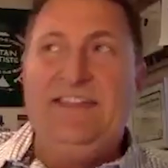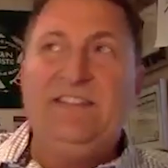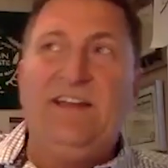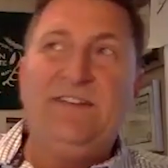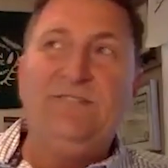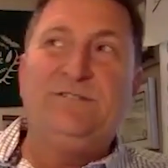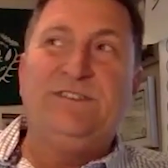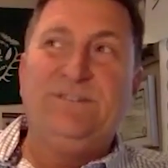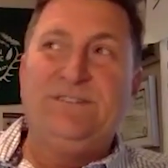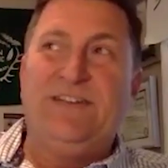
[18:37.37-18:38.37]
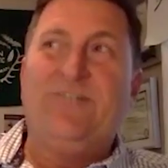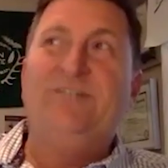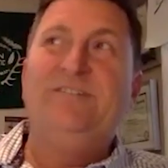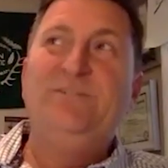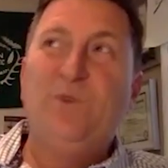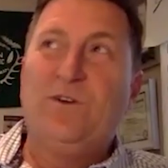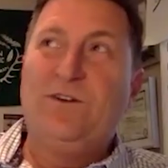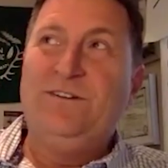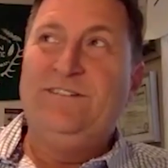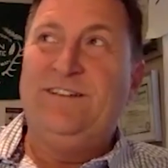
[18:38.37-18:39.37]
think a lot of those skills. I heard a new
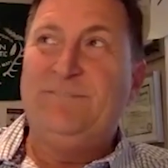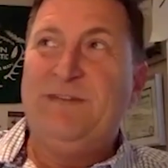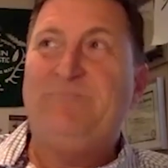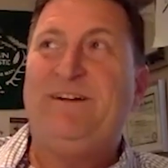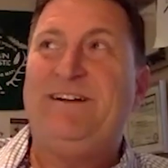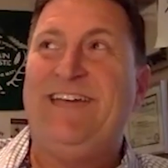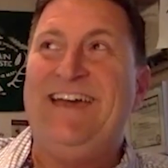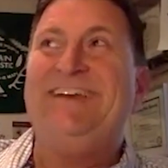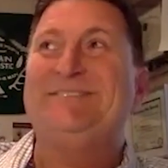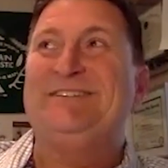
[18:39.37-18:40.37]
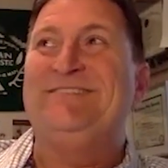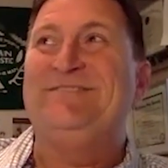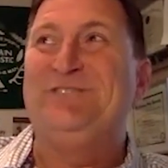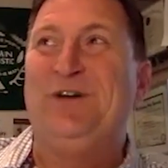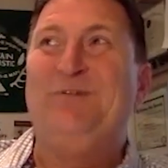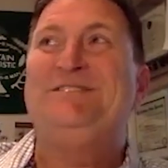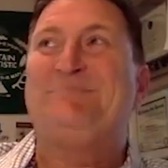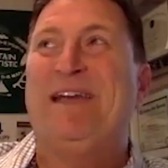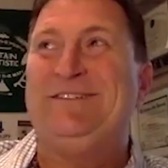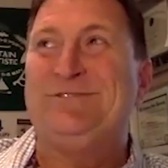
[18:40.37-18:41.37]
word on my podcast of Joey
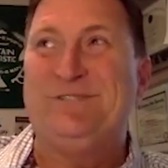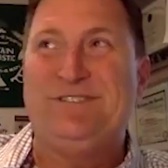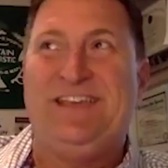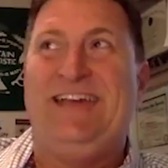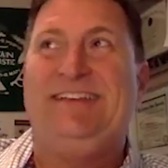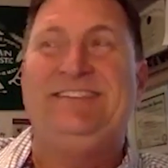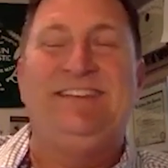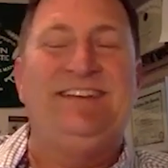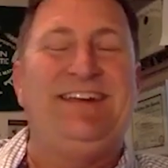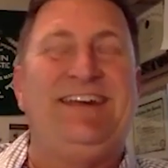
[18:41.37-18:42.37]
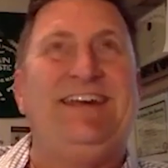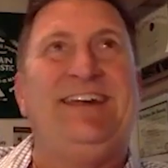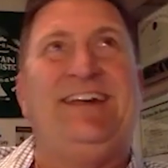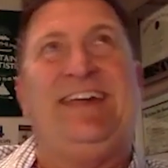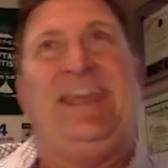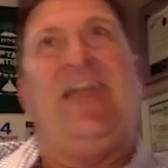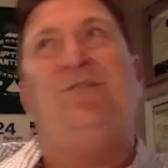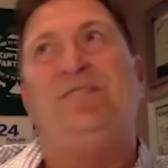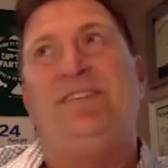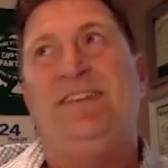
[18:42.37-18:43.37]
Spangers. This guy, he's a
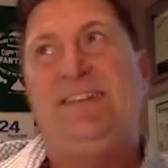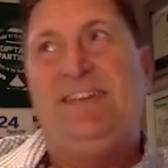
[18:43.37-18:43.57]
accountant.